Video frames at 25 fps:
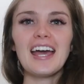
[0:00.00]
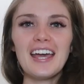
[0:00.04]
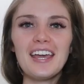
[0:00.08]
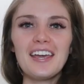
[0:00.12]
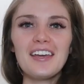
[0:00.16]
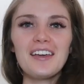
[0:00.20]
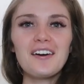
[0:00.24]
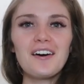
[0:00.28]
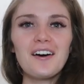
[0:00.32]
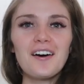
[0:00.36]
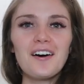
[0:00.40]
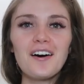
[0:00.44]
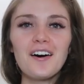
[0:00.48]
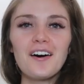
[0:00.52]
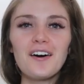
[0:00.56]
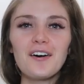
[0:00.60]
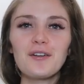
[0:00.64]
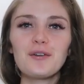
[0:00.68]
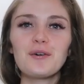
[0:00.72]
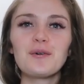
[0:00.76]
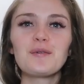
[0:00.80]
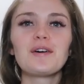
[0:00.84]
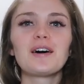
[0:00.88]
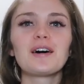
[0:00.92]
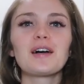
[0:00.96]
Hey
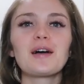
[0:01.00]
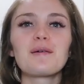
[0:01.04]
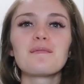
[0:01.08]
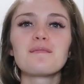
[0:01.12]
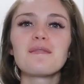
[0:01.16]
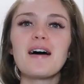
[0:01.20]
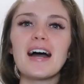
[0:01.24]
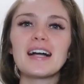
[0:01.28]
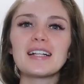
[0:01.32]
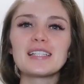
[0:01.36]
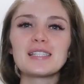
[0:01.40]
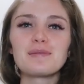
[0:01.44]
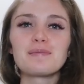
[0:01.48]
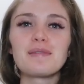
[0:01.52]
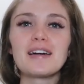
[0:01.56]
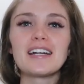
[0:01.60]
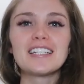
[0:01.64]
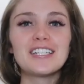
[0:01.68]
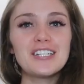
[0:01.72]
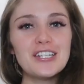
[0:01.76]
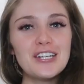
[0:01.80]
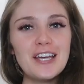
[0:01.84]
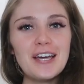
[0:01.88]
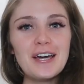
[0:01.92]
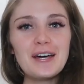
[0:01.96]
y'all, welcome back to
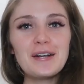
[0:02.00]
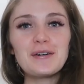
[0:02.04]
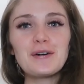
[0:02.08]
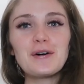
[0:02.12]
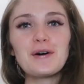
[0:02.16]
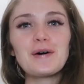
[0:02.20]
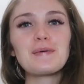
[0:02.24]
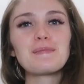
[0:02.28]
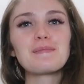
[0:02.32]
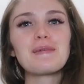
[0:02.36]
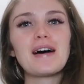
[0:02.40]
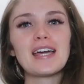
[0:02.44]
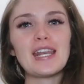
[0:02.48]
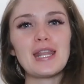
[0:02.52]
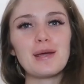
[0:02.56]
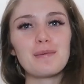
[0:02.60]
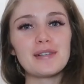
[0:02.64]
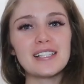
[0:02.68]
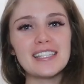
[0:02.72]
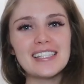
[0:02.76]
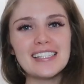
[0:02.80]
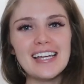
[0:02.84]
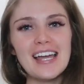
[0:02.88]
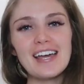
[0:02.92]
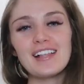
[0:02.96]
my channel. My name
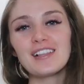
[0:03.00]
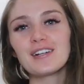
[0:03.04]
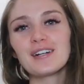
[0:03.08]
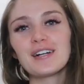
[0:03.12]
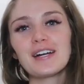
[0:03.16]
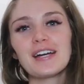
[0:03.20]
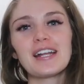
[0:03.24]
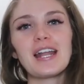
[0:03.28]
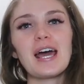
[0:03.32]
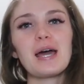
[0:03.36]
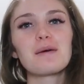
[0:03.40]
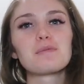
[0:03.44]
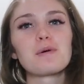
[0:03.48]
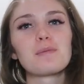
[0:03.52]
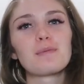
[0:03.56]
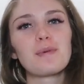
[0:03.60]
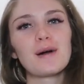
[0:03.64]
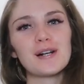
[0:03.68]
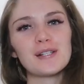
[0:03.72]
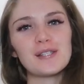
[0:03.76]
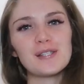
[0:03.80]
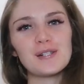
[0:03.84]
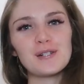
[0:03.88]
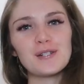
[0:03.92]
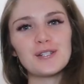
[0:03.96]
is Taylor and I'm a
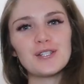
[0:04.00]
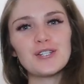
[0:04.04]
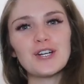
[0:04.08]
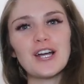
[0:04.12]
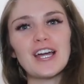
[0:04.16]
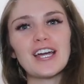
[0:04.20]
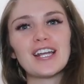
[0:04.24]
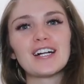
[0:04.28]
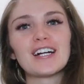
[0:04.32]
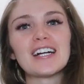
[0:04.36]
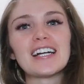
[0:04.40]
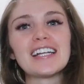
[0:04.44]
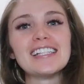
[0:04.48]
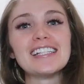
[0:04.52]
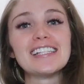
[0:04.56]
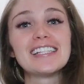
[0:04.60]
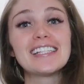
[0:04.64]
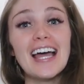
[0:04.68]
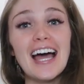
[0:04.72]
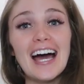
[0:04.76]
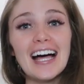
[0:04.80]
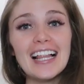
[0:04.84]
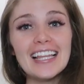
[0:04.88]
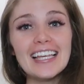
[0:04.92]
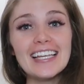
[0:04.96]
personal trainer in
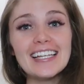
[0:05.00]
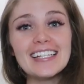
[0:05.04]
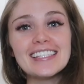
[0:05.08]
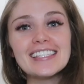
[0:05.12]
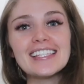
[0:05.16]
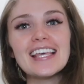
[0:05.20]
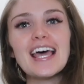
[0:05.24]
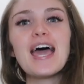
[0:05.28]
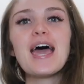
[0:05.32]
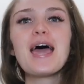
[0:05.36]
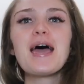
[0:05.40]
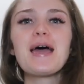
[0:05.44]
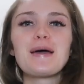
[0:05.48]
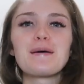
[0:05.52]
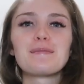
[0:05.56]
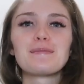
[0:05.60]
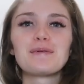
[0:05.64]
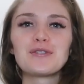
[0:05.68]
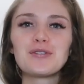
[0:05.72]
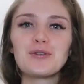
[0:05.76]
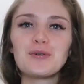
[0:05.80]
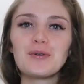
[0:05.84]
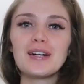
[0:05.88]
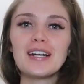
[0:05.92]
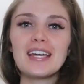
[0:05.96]
Dallas. The
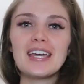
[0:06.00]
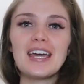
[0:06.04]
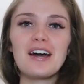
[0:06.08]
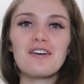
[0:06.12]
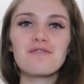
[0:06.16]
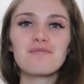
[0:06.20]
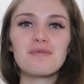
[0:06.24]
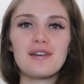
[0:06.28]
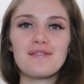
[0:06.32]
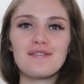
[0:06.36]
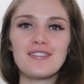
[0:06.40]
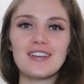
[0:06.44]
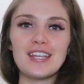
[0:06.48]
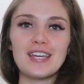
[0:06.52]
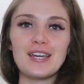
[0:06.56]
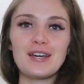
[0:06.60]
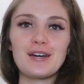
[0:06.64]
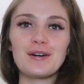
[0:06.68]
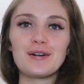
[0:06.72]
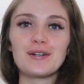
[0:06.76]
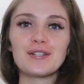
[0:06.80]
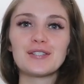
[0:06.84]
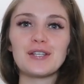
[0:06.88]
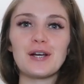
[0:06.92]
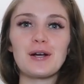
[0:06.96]
majority of my
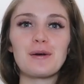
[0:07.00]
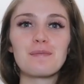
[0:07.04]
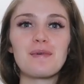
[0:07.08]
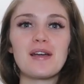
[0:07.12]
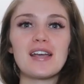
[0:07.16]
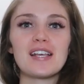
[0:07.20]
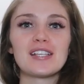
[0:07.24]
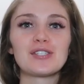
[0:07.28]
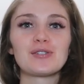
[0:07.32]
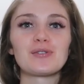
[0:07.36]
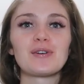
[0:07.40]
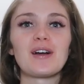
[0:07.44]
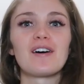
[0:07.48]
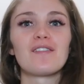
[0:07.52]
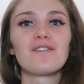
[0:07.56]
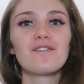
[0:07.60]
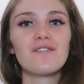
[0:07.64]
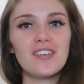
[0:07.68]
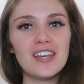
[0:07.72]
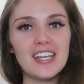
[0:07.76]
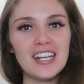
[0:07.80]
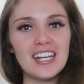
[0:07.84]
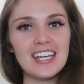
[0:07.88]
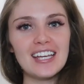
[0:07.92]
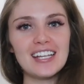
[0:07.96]
videos are based
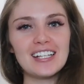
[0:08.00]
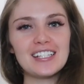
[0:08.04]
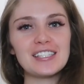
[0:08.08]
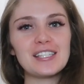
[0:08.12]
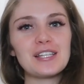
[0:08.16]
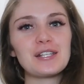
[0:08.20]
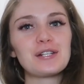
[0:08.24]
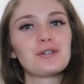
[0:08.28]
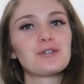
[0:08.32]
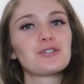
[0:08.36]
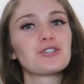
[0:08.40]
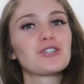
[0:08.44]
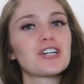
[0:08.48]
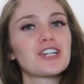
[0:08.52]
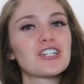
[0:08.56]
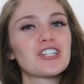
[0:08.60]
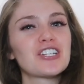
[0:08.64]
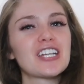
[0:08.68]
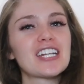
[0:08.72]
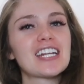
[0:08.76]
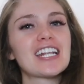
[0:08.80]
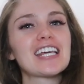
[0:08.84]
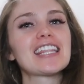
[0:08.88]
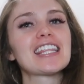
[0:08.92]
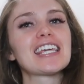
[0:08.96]
around fitness,
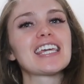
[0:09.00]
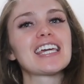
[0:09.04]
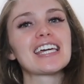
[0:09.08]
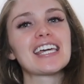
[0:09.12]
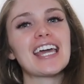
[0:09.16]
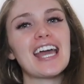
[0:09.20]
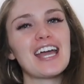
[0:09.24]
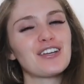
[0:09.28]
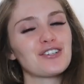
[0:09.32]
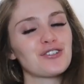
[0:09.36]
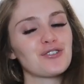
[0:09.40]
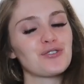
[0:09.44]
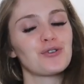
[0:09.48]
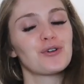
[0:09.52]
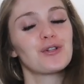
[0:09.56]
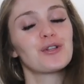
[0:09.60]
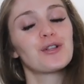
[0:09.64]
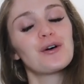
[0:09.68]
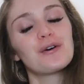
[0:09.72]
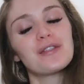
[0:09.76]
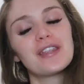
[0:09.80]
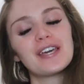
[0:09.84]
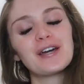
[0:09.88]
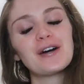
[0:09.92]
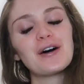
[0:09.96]
nutrition, the occasional
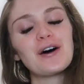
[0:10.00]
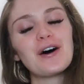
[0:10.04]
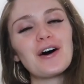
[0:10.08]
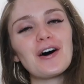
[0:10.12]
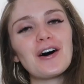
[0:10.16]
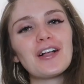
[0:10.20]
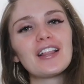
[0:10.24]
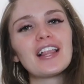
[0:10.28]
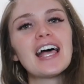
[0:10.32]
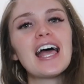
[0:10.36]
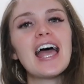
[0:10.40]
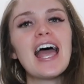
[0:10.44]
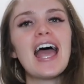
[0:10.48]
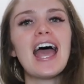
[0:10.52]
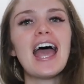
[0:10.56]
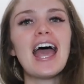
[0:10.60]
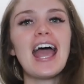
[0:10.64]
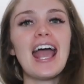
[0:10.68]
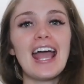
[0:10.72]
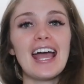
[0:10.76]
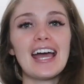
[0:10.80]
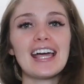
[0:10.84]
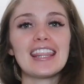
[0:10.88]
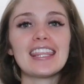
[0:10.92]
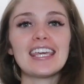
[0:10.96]
clothing haul,
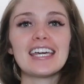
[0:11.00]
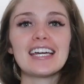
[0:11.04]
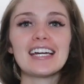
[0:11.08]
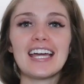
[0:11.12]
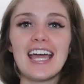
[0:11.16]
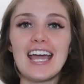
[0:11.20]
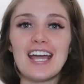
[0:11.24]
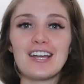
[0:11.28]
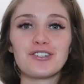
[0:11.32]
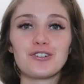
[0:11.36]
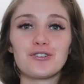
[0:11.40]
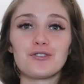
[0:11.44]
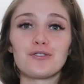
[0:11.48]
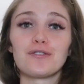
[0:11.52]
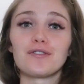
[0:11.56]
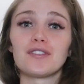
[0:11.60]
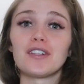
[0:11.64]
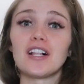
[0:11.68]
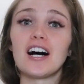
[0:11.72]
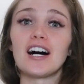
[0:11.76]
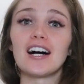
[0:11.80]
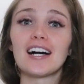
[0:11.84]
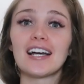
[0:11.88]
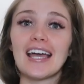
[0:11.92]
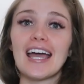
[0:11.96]
and the occasional
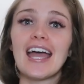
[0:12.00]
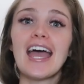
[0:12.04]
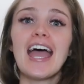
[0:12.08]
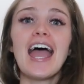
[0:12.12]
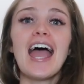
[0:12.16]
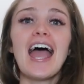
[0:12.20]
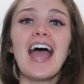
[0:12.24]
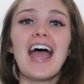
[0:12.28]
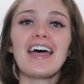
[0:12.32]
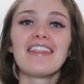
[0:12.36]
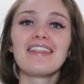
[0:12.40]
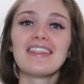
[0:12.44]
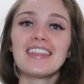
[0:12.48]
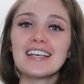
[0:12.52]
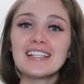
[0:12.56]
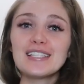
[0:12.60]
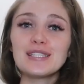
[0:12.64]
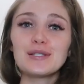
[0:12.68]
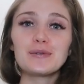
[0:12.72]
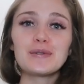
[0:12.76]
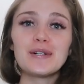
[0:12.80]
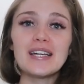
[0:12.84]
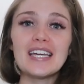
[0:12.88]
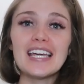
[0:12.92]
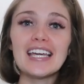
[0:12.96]
vlog. And
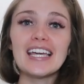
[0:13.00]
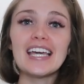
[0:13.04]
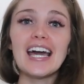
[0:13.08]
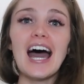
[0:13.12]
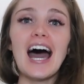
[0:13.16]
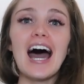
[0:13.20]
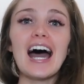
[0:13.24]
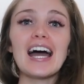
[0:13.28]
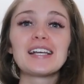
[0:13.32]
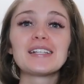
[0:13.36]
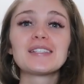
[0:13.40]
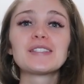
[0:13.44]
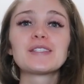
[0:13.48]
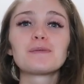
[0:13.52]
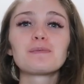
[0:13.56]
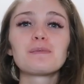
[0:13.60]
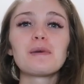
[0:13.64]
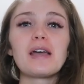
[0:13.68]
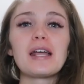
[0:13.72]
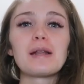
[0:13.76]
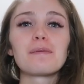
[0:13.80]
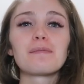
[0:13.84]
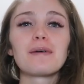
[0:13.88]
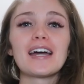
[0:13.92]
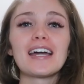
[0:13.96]
this week, I
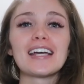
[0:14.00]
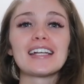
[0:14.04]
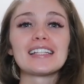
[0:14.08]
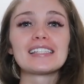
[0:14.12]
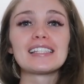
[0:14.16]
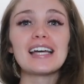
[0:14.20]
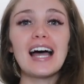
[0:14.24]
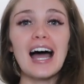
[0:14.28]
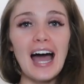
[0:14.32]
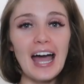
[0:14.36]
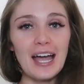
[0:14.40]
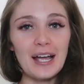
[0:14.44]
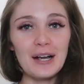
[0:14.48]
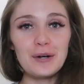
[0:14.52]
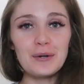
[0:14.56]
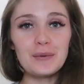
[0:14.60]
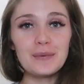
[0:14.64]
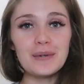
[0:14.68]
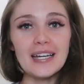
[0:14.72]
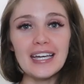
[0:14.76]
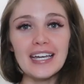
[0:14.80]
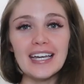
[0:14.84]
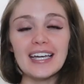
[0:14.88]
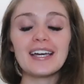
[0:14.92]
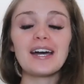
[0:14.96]
spent my entire
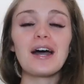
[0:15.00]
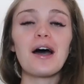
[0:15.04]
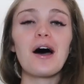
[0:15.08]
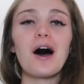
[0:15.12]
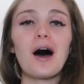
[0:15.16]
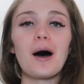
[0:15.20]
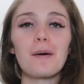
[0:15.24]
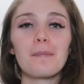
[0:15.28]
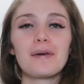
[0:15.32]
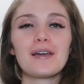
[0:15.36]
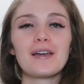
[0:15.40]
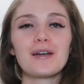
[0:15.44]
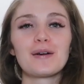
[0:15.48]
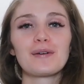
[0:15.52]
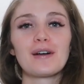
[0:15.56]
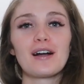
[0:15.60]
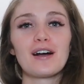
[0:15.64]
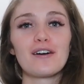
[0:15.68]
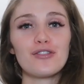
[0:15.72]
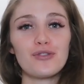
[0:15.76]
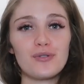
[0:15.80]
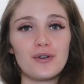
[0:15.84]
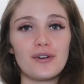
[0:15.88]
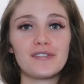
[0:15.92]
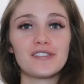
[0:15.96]
week hopping
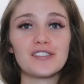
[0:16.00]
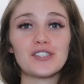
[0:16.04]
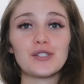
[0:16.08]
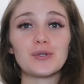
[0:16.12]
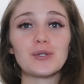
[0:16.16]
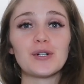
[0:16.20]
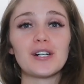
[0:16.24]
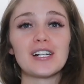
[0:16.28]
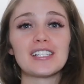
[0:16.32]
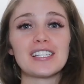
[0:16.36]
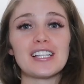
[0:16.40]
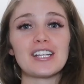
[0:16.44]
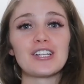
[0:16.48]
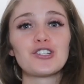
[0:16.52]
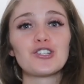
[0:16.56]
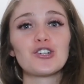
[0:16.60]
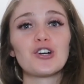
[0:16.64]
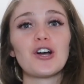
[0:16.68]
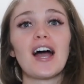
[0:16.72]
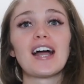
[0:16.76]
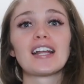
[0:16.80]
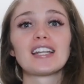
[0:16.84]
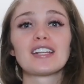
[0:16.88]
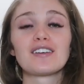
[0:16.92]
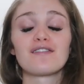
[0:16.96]
around thrift stores and
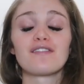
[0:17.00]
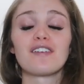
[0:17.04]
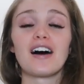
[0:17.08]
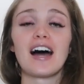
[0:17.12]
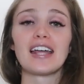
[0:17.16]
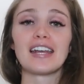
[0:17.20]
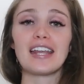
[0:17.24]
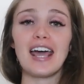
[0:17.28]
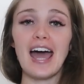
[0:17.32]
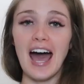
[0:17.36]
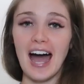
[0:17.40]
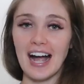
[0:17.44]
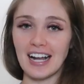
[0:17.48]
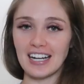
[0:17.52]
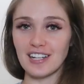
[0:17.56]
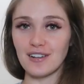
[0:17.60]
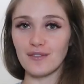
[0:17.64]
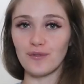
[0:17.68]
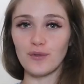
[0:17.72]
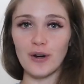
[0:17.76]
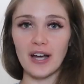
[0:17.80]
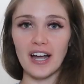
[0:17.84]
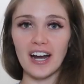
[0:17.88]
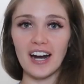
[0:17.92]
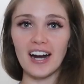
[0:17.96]
trying to find
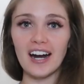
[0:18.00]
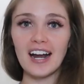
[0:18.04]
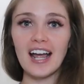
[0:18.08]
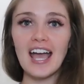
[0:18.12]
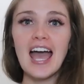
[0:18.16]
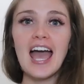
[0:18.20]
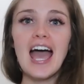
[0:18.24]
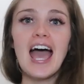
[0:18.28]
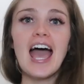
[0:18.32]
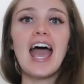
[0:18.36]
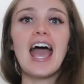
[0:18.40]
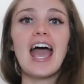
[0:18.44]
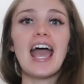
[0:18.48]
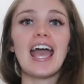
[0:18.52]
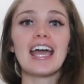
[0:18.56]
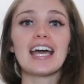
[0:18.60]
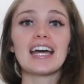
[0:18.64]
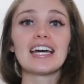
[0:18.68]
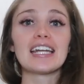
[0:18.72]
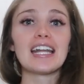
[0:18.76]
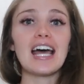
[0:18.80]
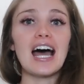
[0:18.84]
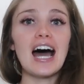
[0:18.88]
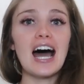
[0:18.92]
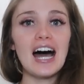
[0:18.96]
activewear.
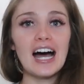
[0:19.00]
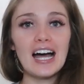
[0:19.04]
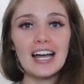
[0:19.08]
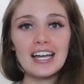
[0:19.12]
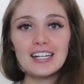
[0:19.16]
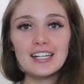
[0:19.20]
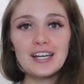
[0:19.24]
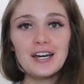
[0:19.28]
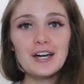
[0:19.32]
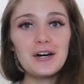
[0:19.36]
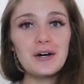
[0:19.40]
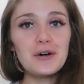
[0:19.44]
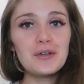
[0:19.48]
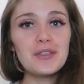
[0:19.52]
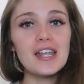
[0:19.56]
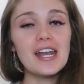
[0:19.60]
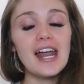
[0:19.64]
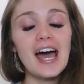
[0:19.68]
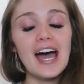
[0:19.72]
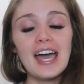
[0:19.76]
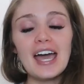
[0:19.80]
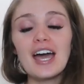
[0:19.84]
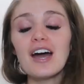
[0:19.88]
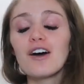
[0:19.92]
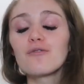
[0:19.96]
And I know that
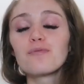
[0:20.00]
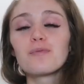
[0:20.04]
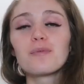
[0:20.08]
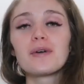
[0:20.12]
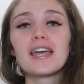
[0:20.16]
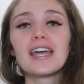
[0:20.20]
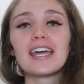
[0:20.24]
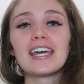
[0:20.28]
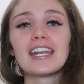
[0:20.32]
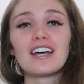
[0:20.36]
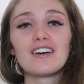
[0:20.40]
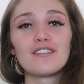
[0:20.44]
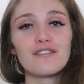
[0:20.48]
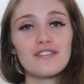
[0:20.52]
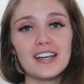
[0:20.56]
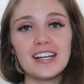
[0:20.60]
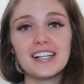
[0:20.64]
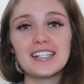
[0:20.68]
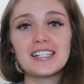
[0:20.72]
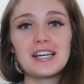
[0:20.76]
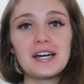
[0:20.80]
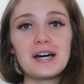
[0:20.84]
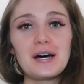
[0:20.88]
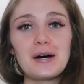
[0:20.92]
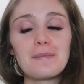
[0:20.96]
I have been a
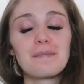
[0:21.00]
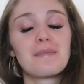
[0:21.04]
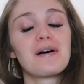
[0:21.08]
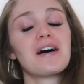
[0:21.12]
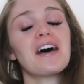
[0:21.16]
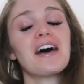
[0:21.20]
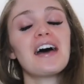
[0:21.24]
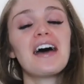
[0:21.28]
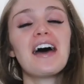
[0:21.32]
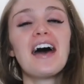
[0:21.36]
victim